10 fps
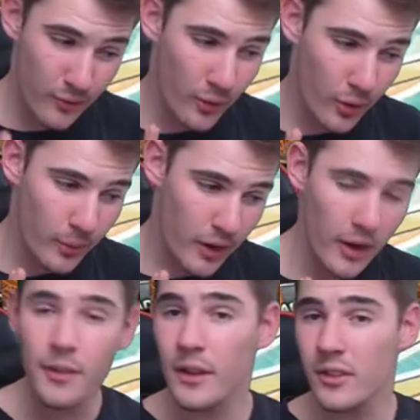or fourth
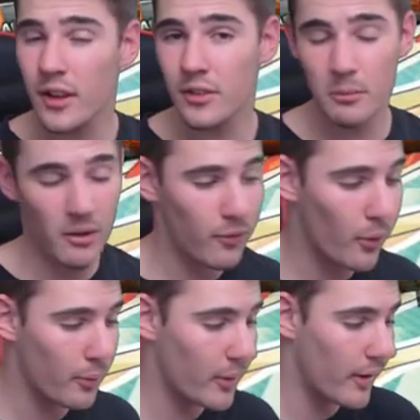one. I think it's actually my
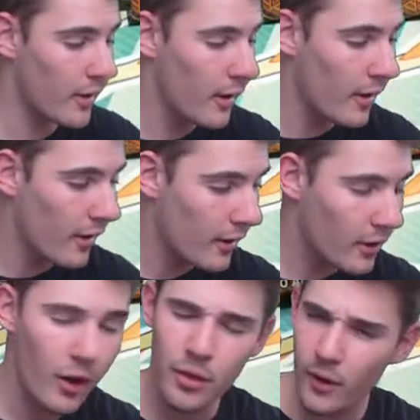fourth one.
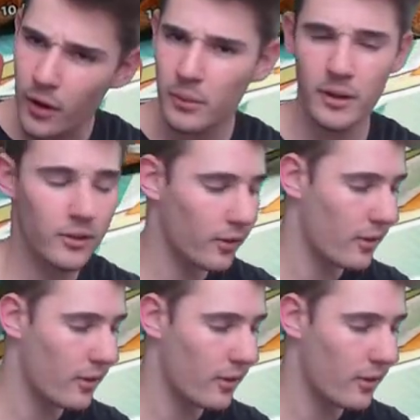No, third one,